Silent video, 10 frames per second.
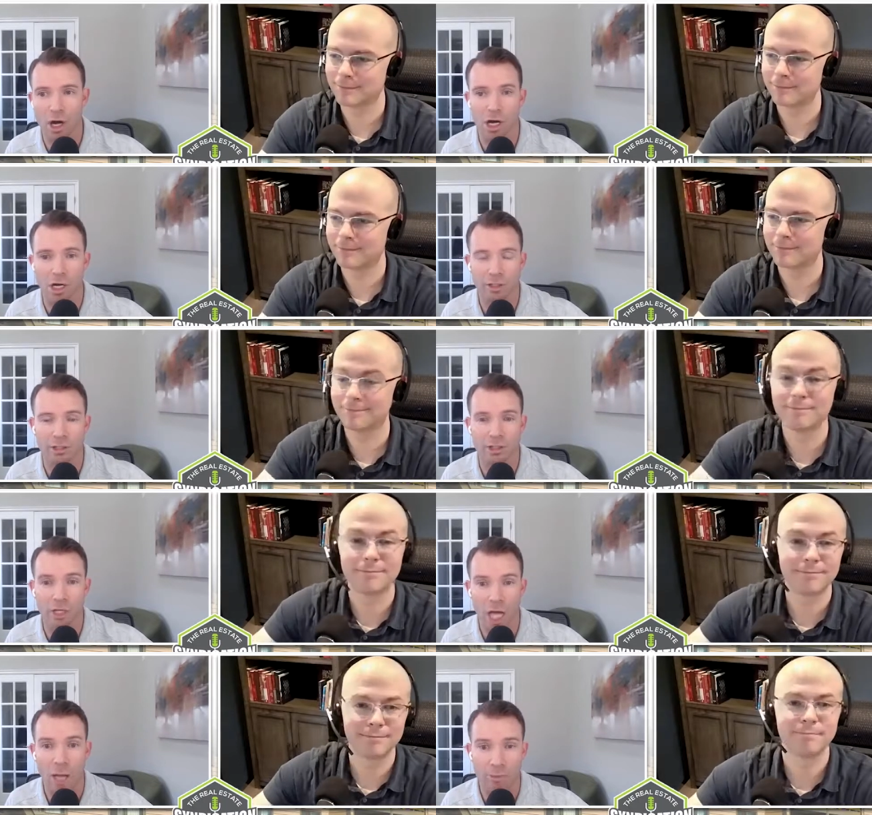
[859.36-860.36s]
Speaker 1: on
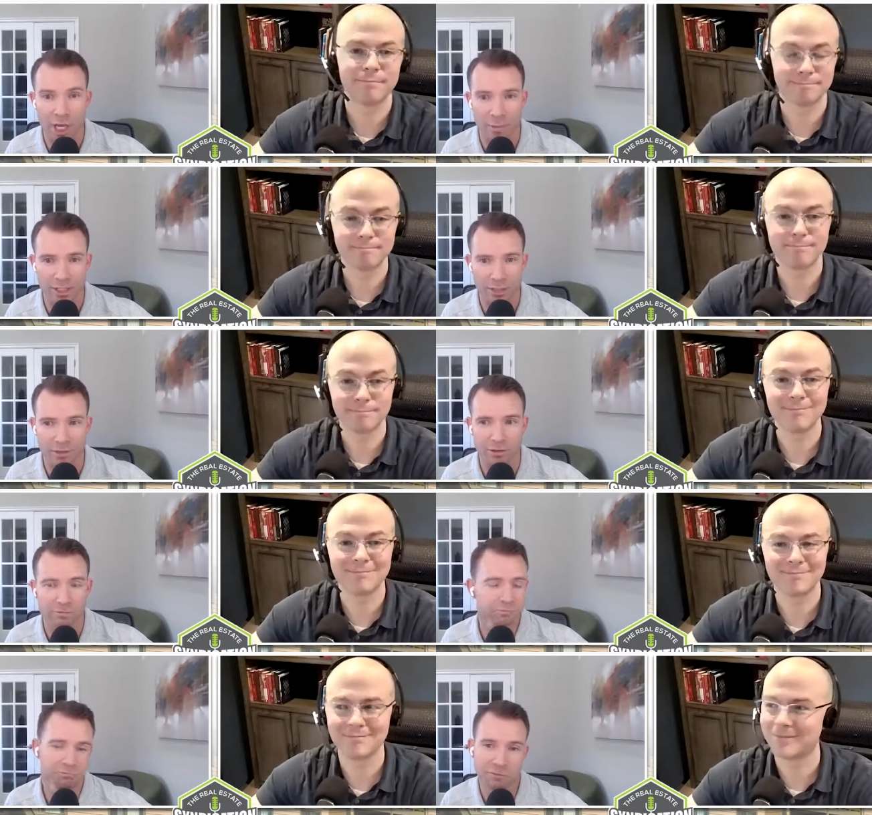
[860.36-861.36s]
an upcoming deal?
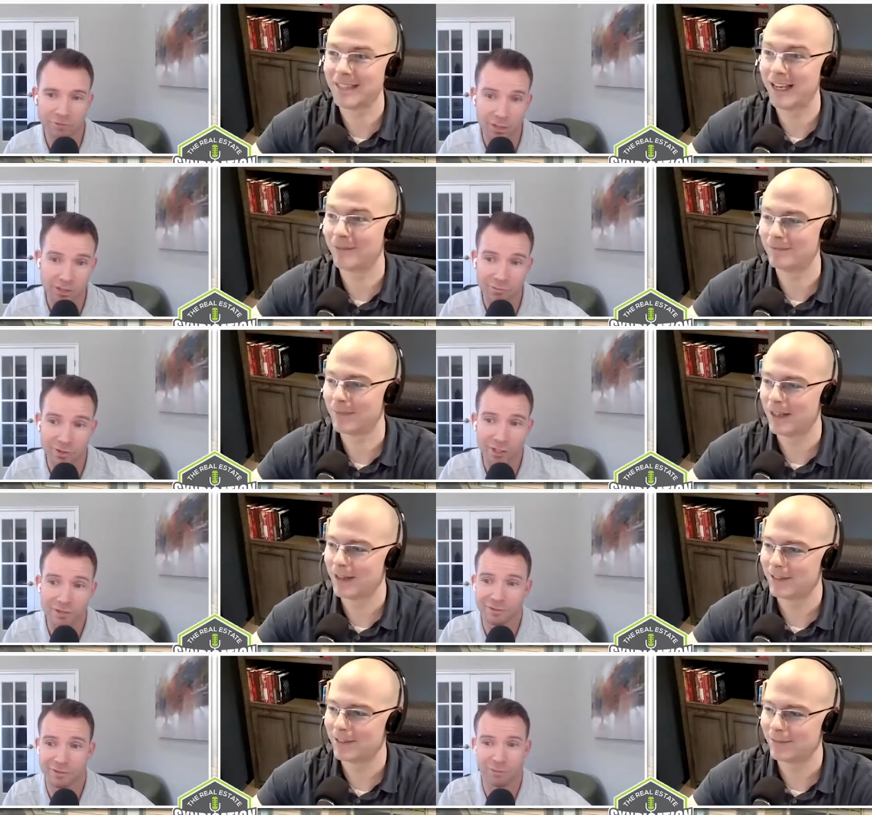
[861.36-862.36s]
Yeah. Very
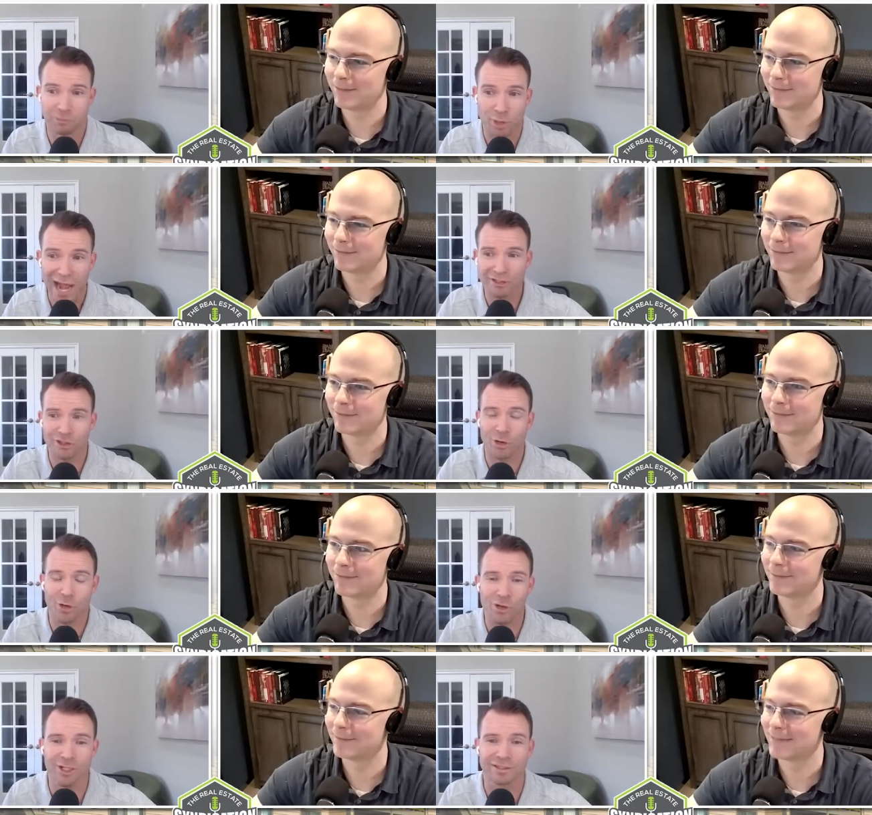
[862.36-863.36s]
very
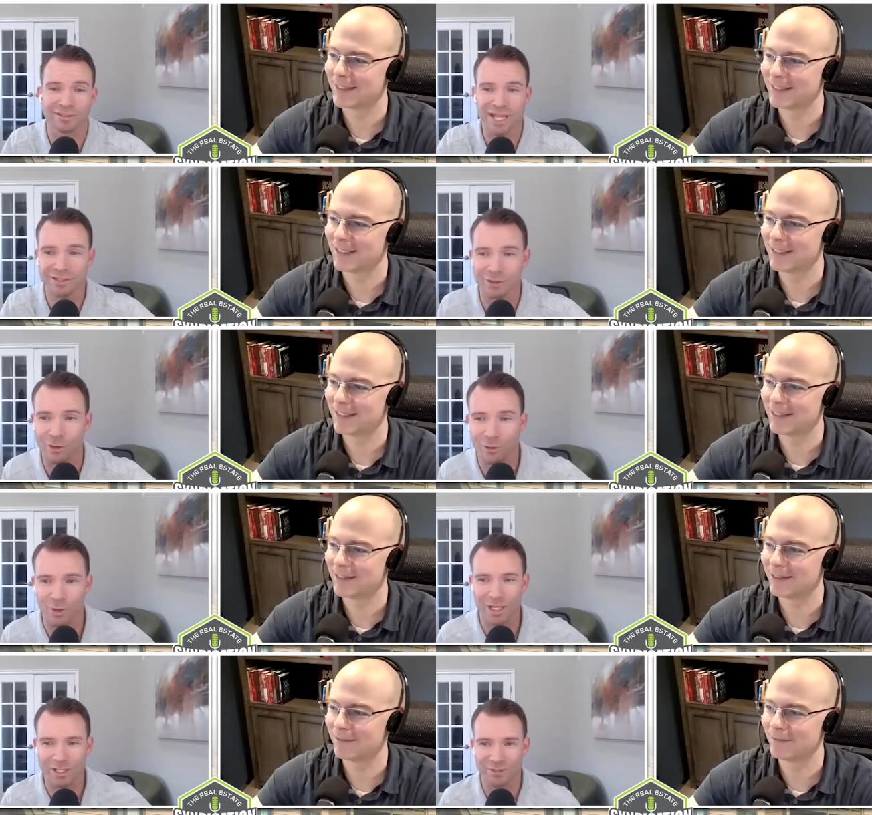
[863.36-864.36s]
practical and technical
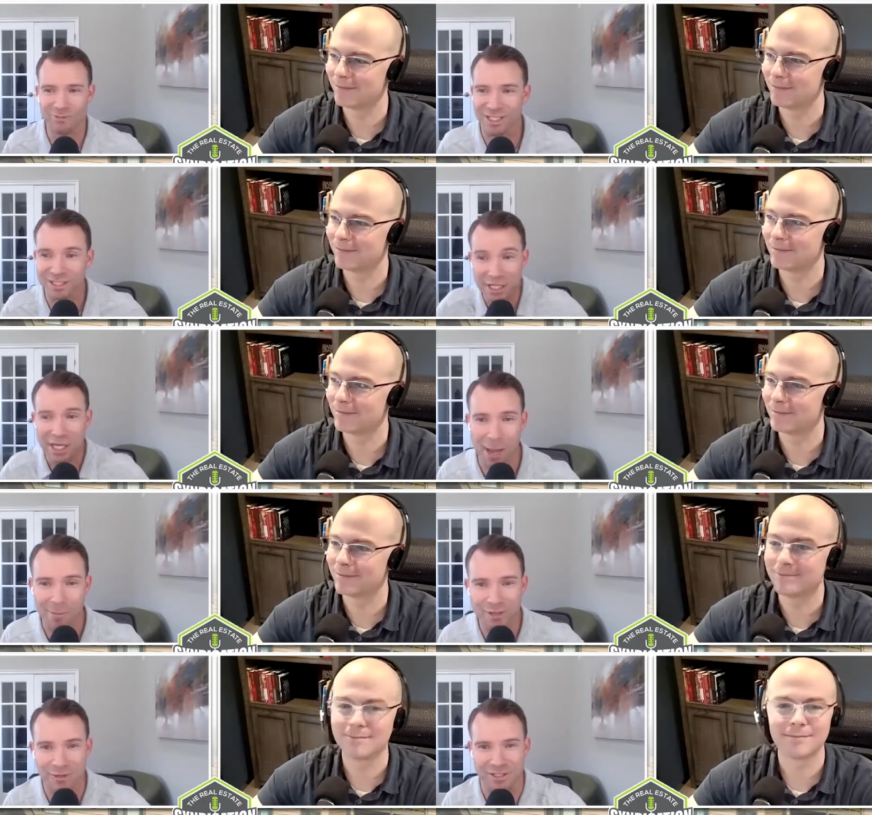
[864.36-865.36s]
question, but
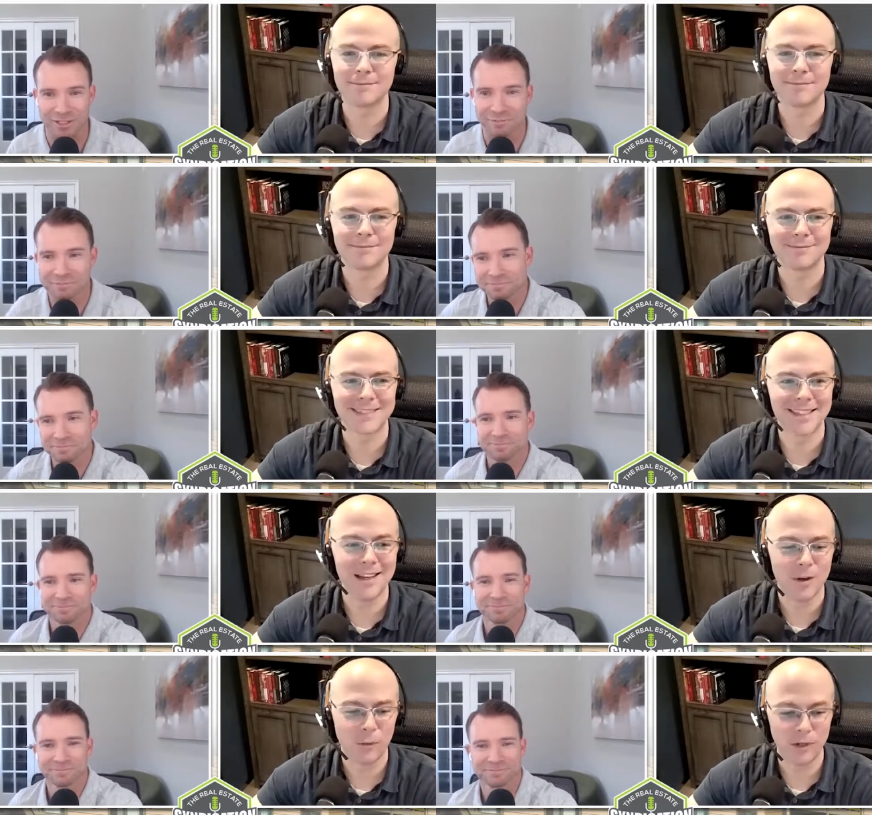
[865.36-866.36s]
Speaker 2: I'm interested.
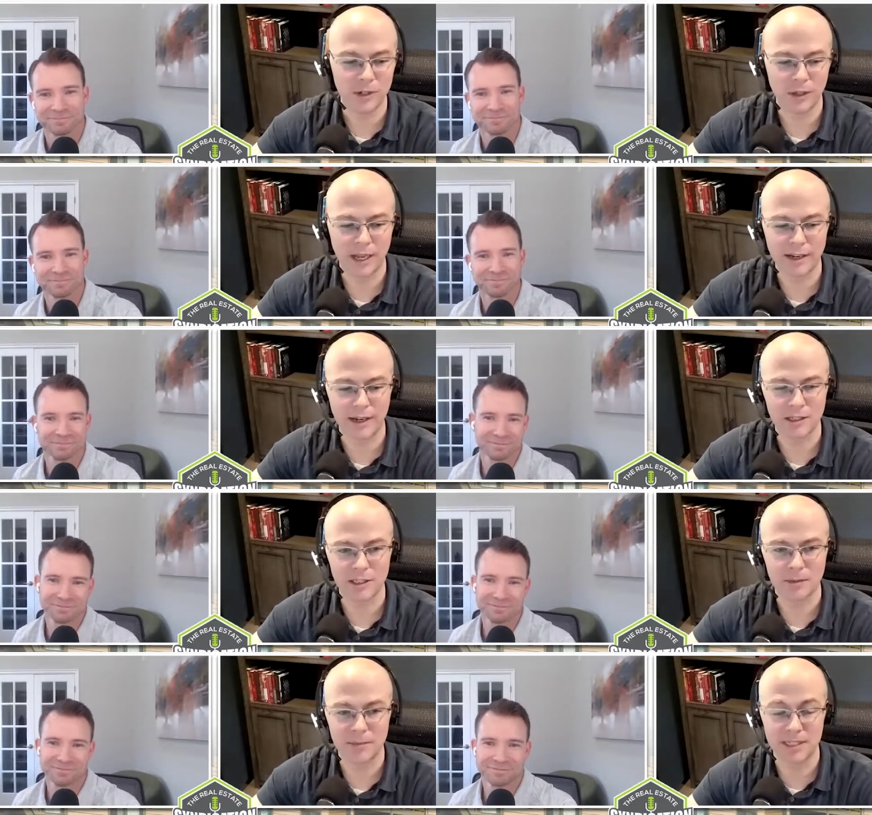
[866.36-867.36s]
Would you like uh,
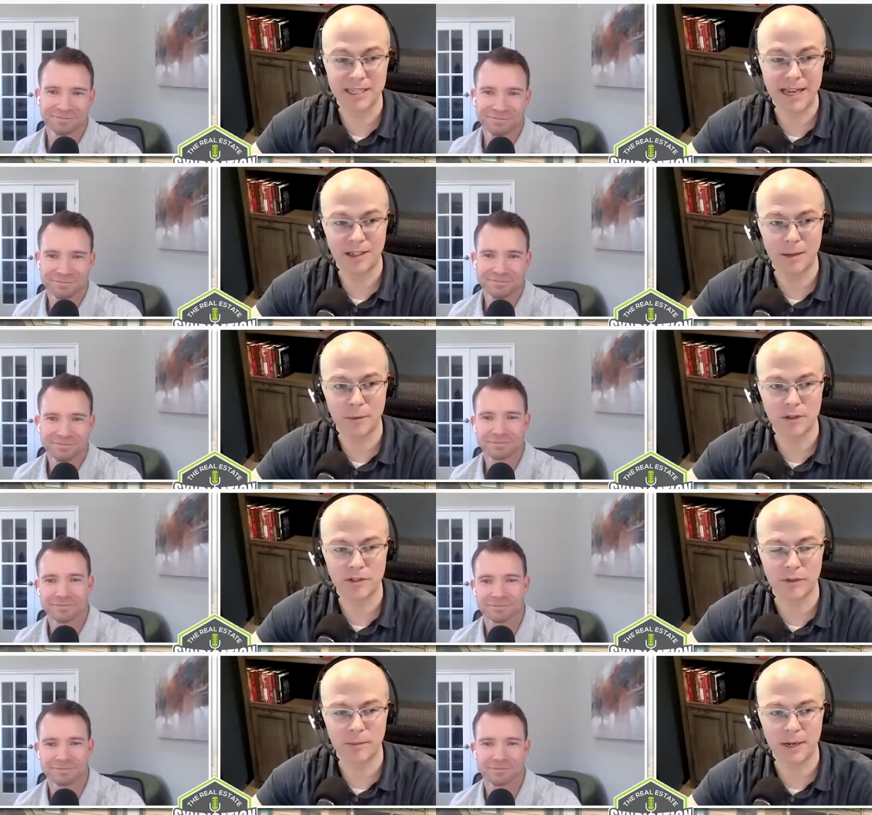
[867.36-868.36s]
some exact numbers
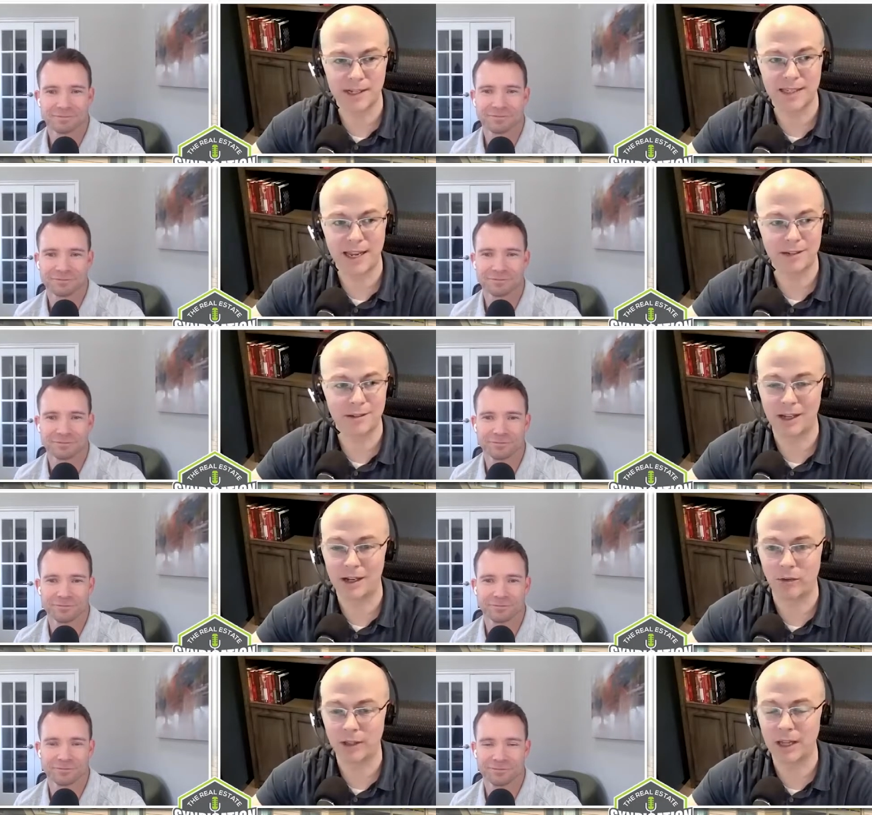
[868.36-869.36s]
from an exact, like a
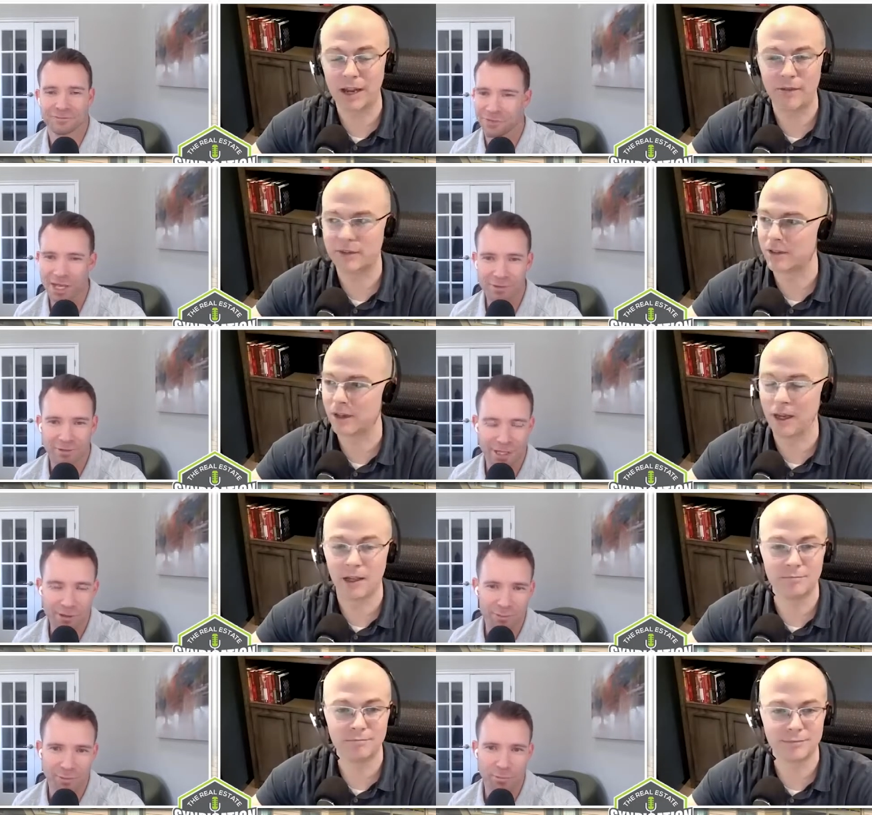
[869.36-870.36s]
real life? That would, um, that would be